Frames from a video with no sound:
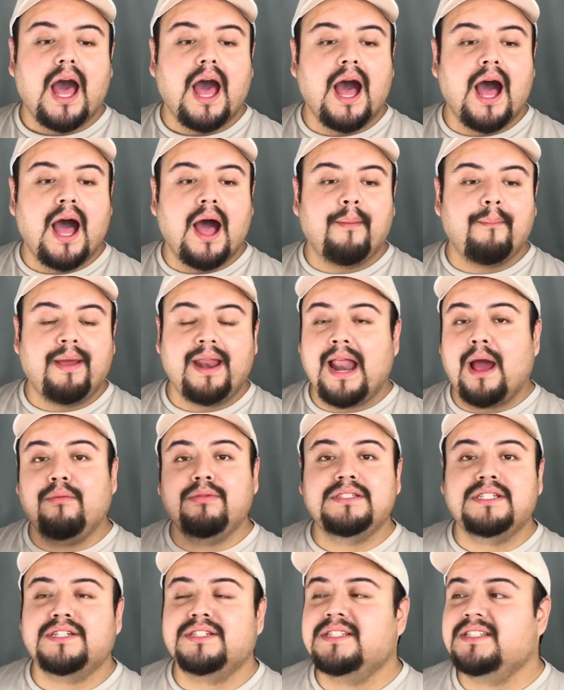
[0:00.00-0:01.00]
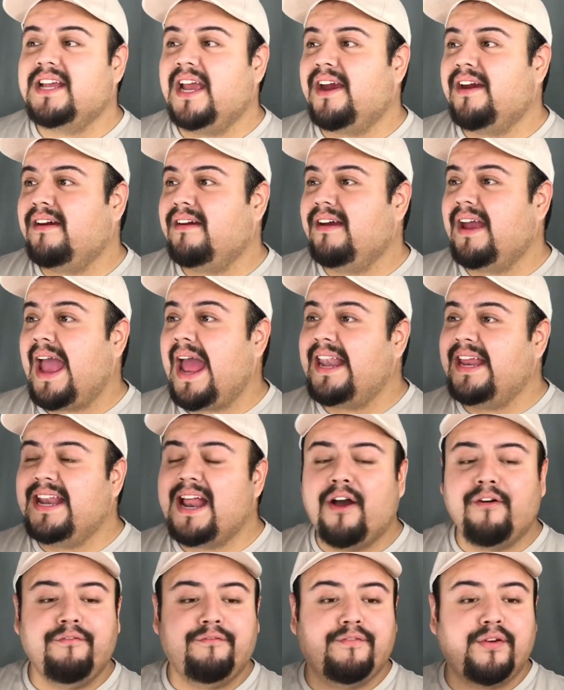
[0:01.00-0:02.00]
And I was just there handing
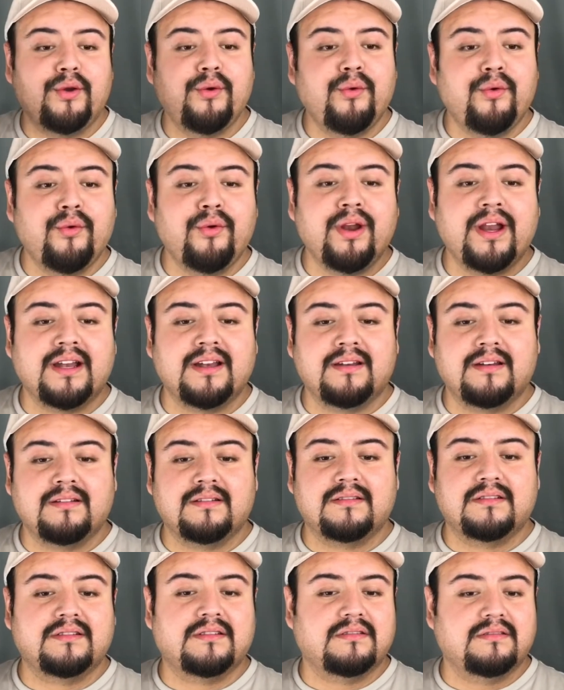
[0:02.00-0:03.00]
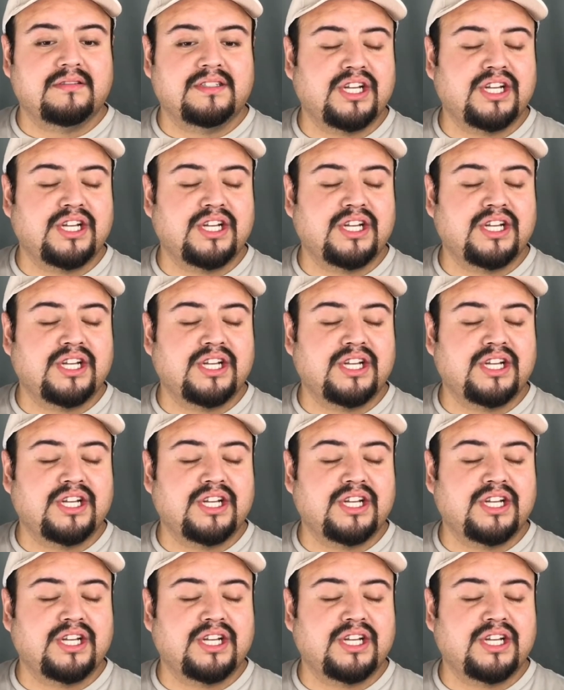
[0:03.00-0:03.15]
out food and